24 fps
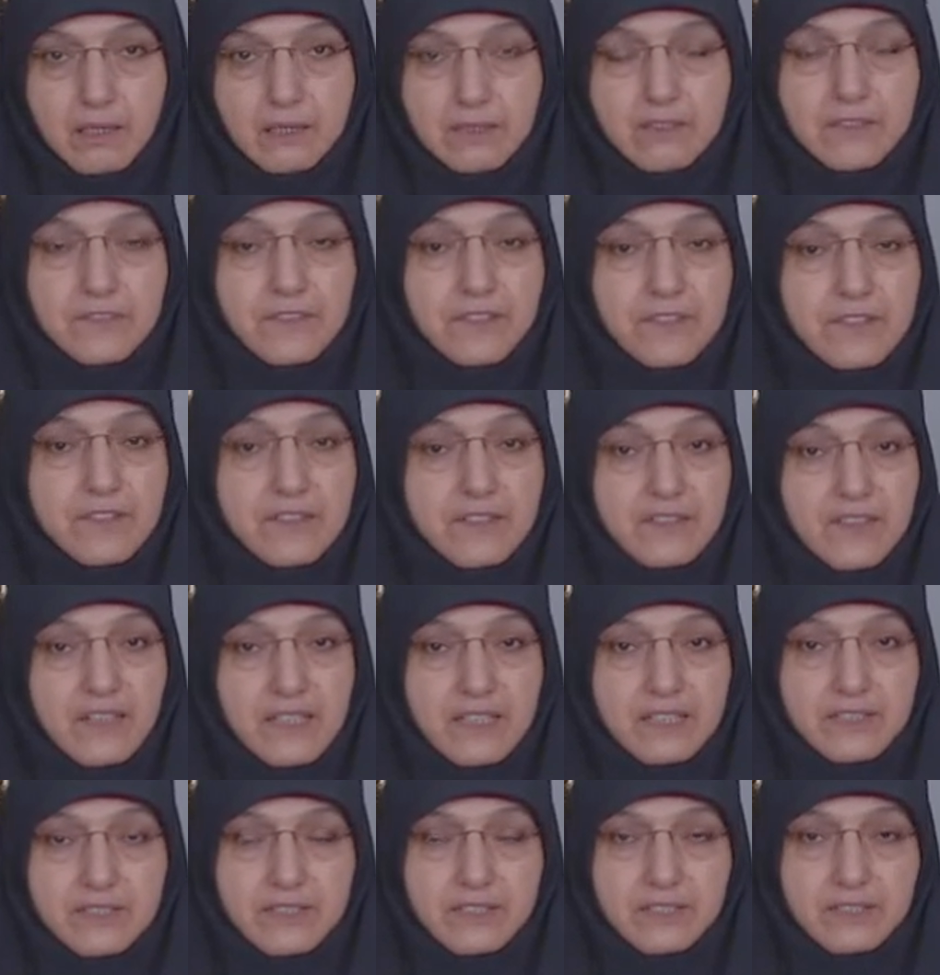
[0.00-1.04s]
Different
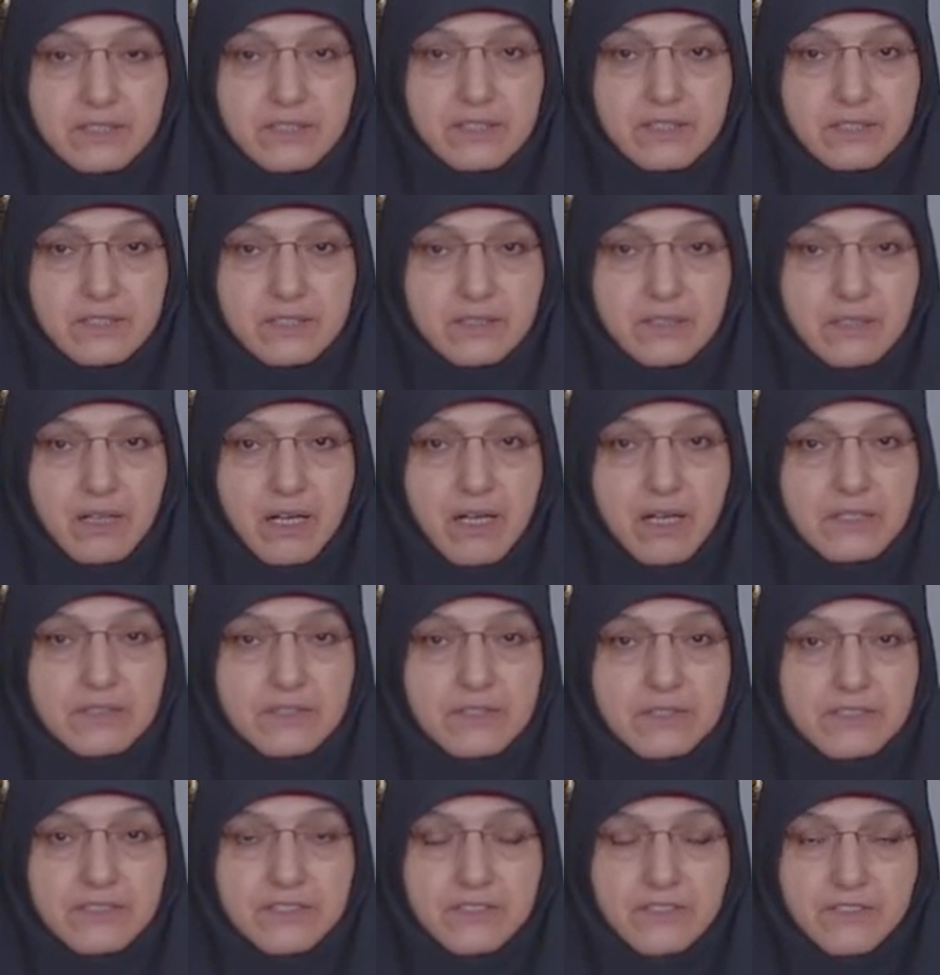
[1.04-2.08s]
religions
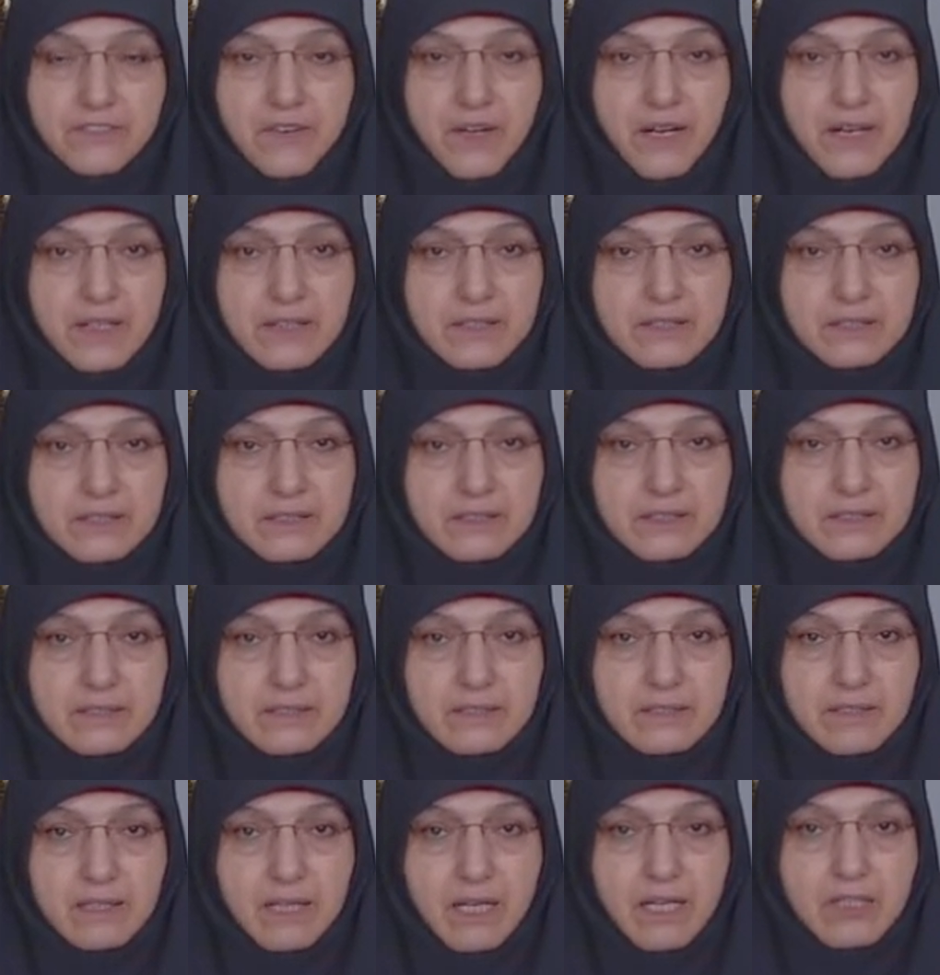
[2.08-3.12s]
identified
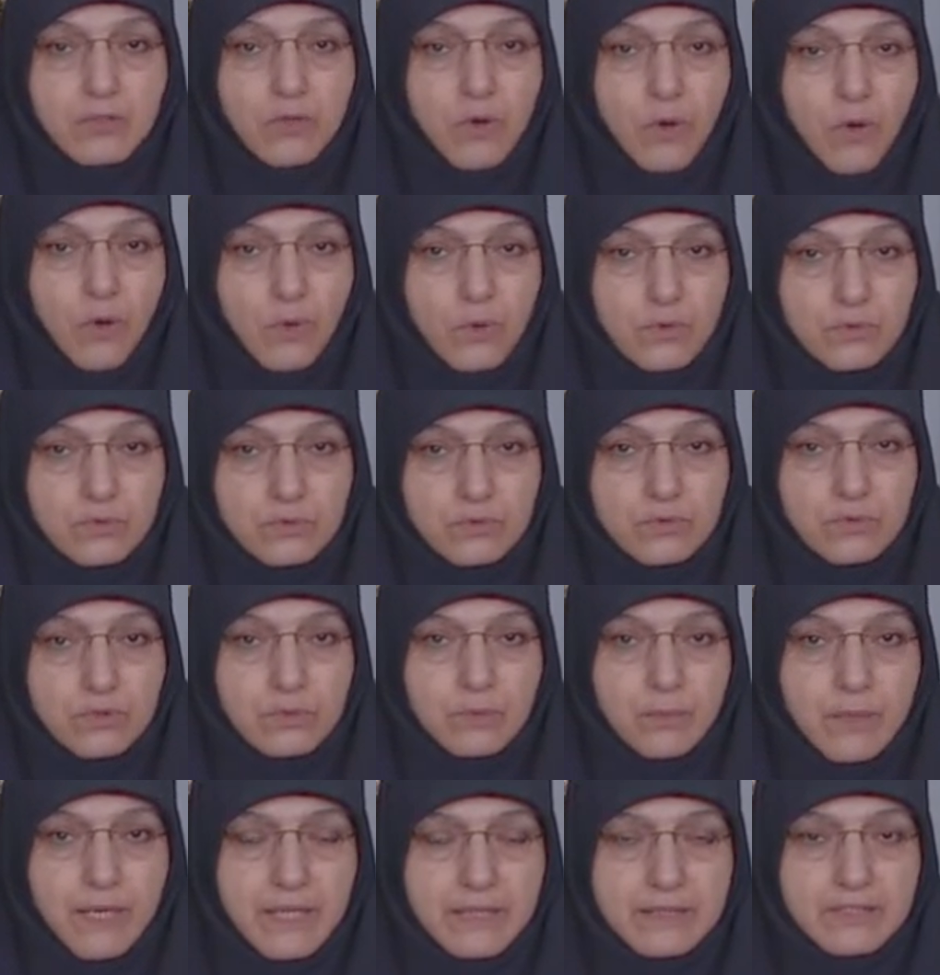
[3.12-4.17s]
and owned
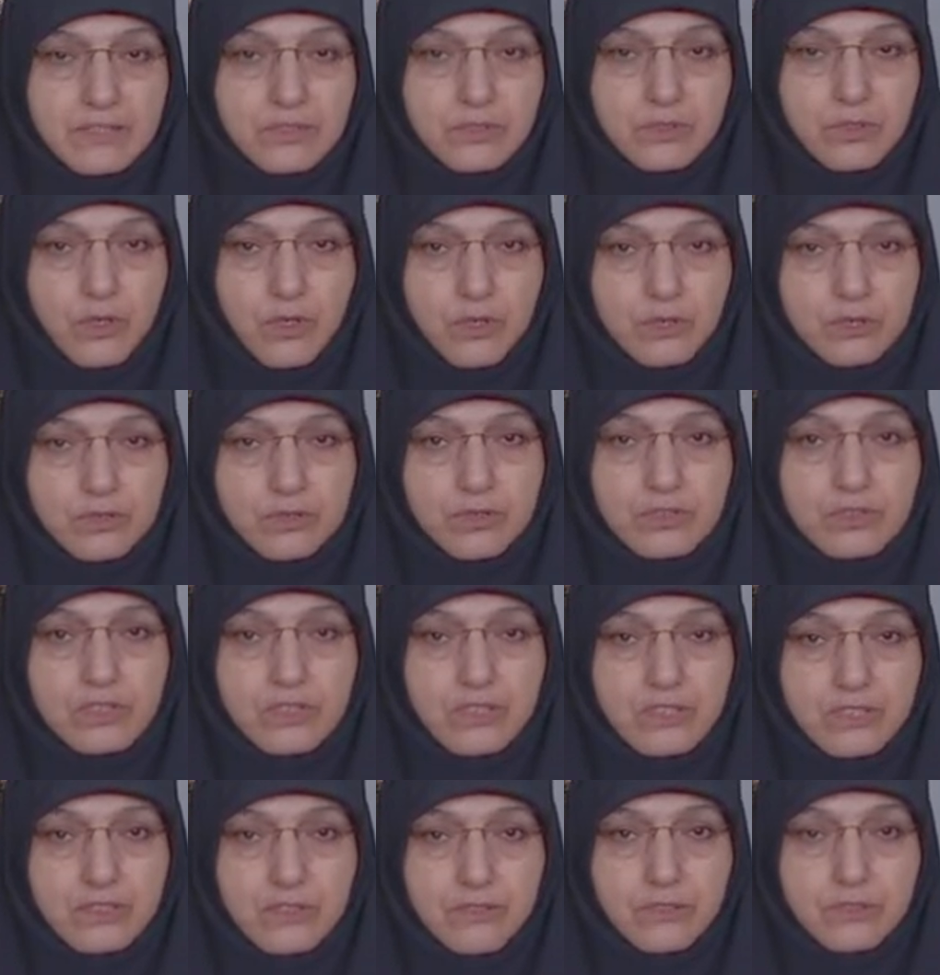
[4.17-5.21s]
by the certain
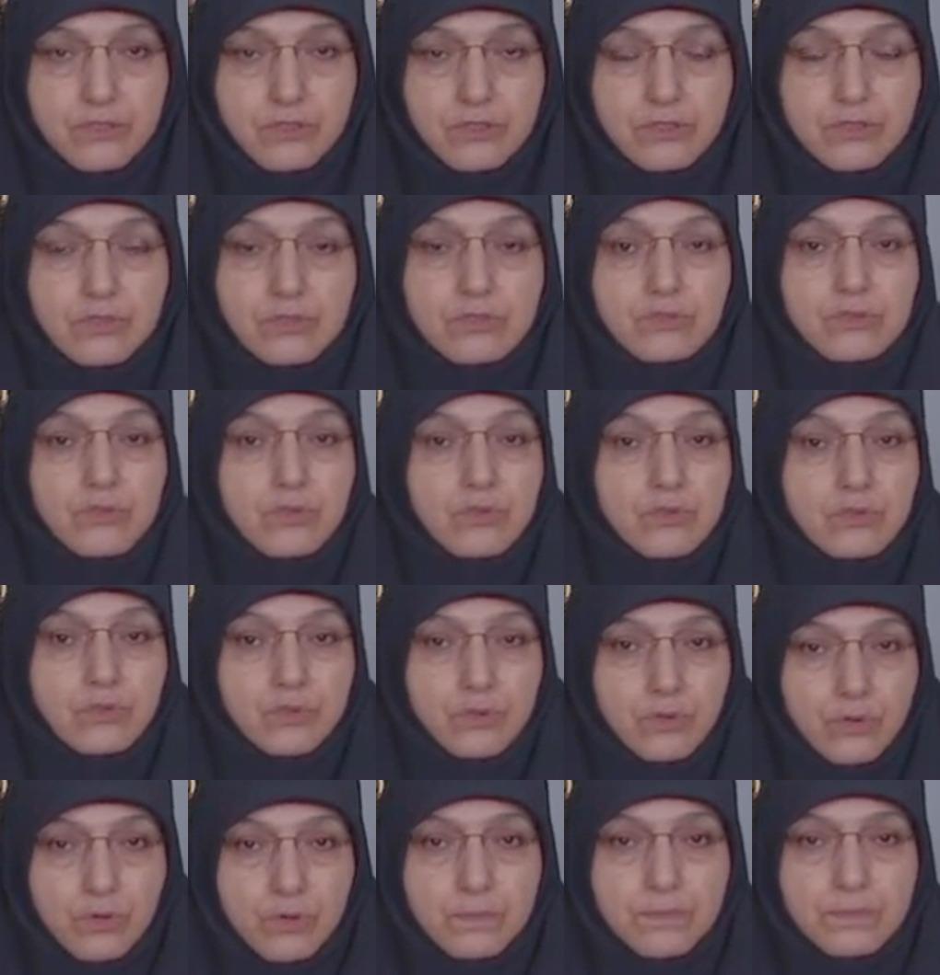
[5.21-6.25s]
individuals or
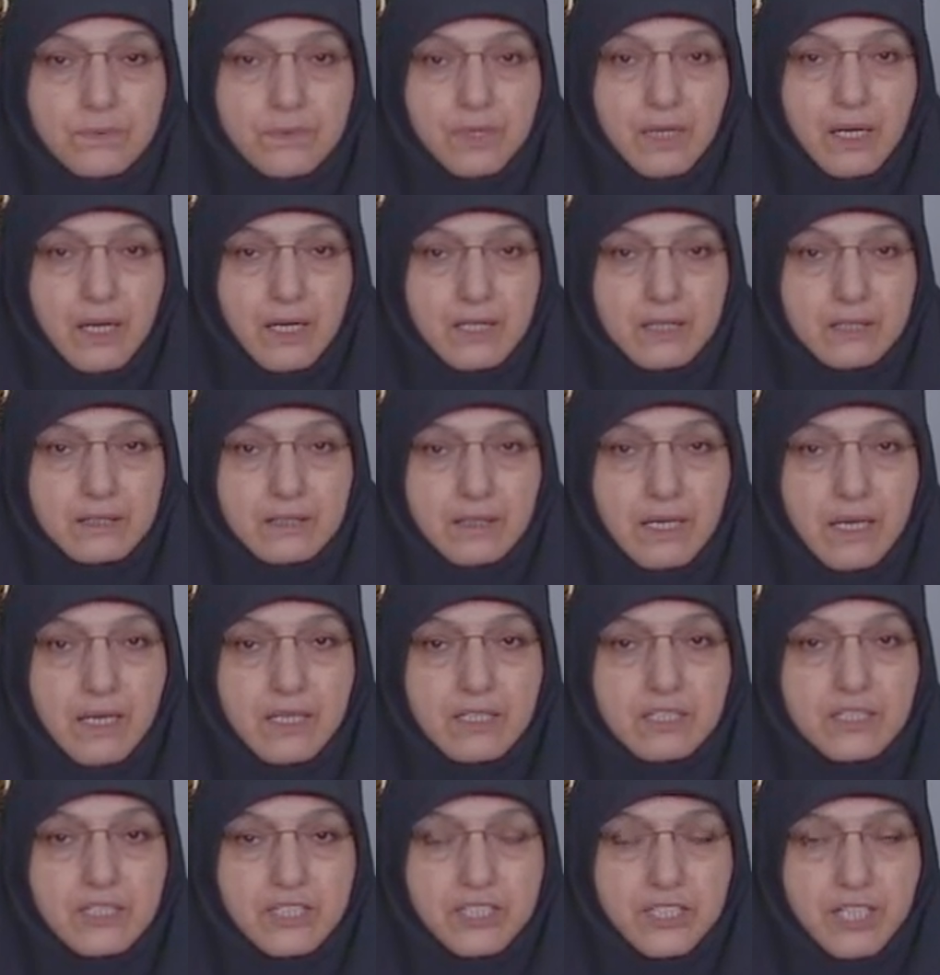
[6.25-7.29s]
groups are
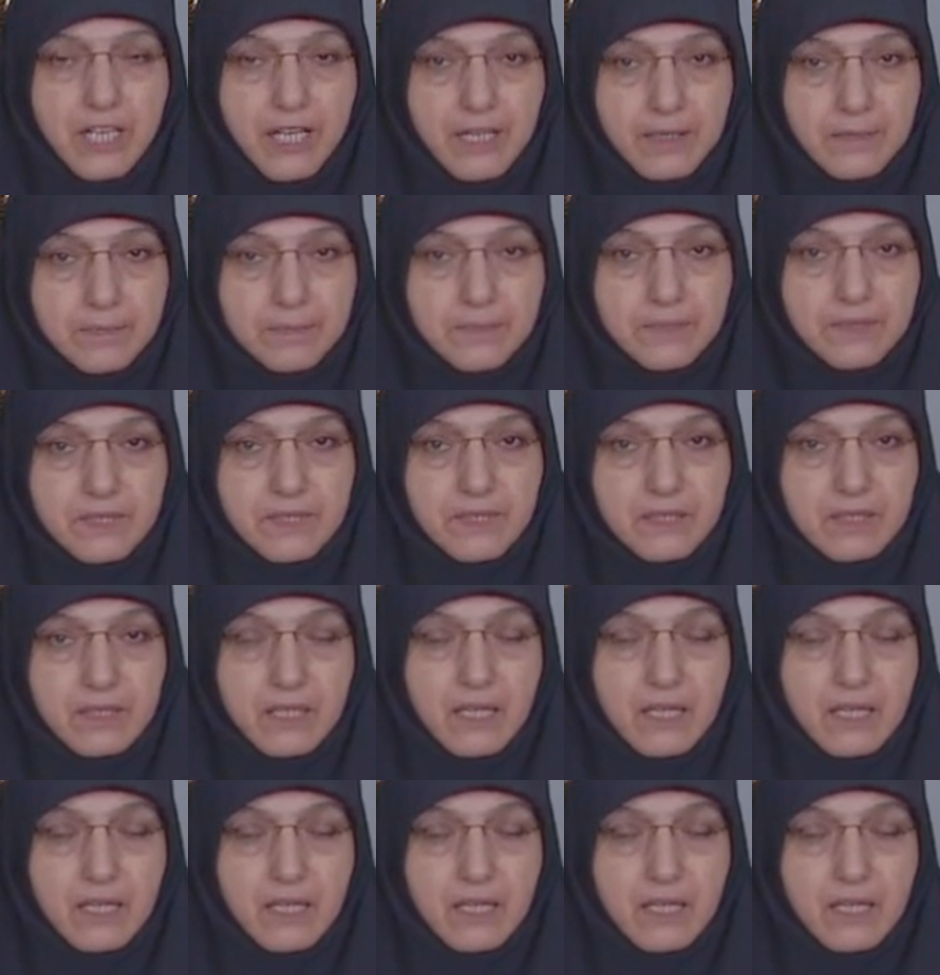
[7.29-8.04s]
shaped